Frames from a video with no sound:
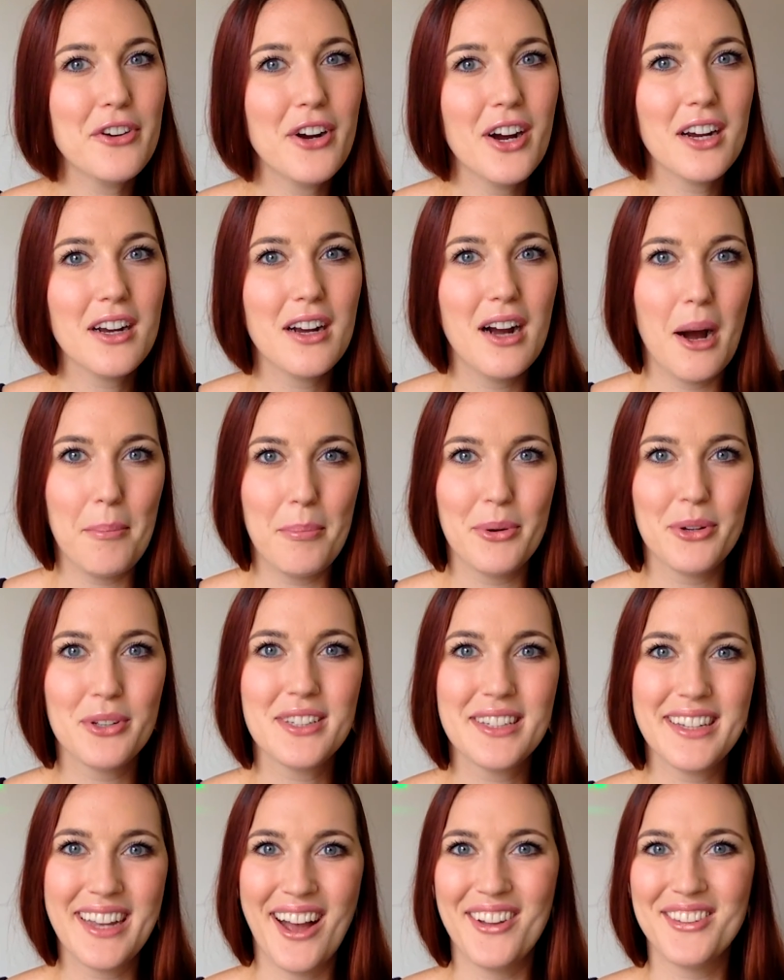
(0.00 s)
for our
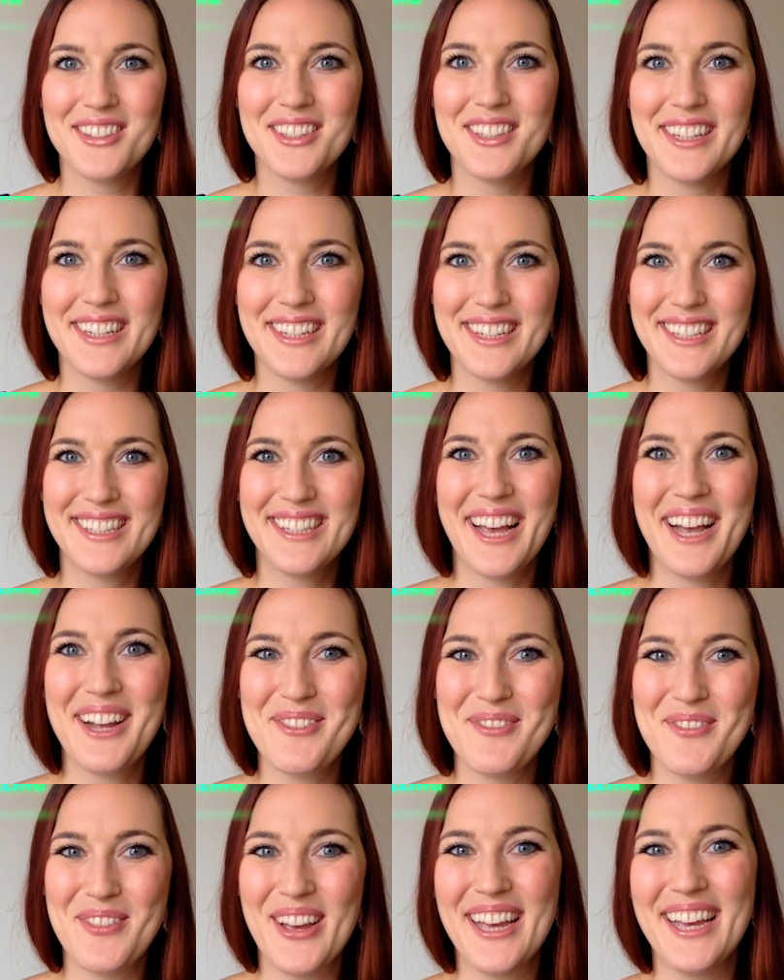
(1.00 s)
couples counseling
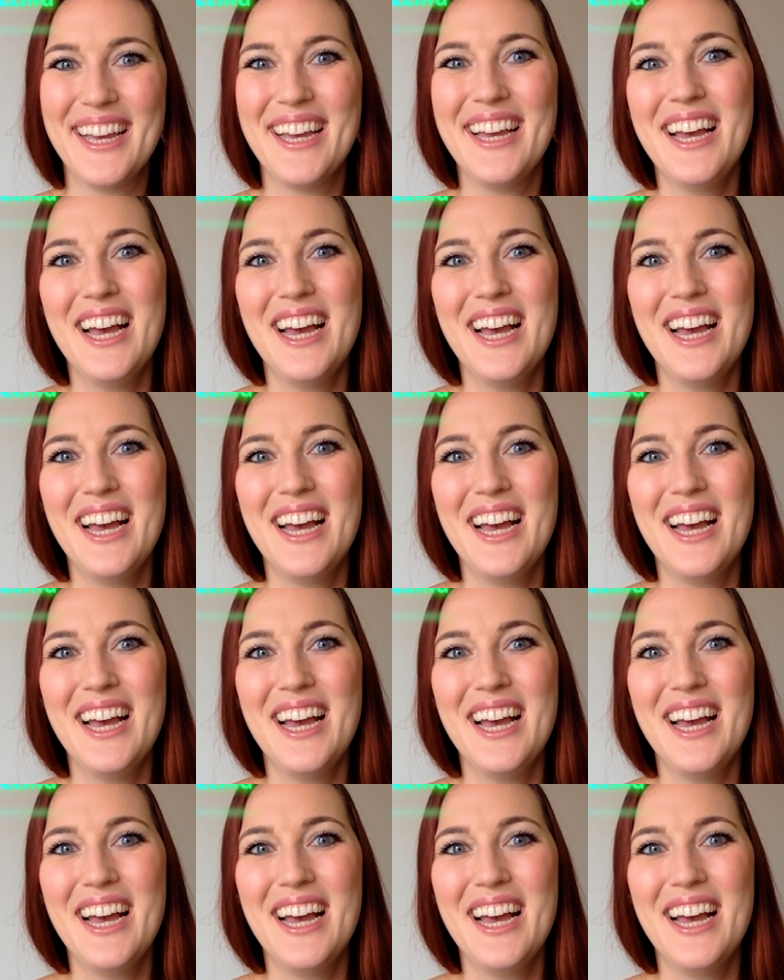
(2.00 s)
segment.